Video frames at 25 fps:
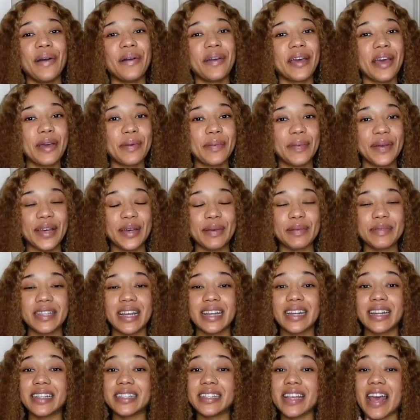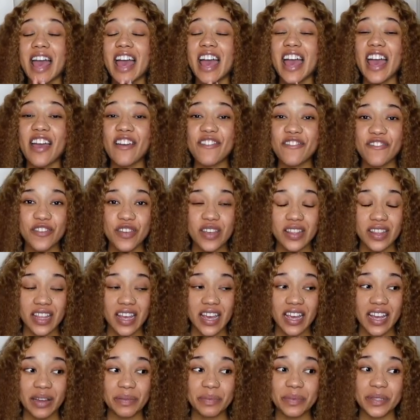Okay, babes, that is
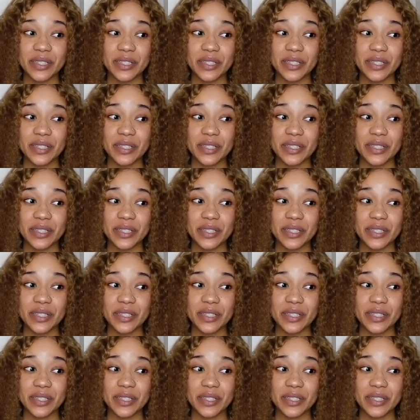everything. I'm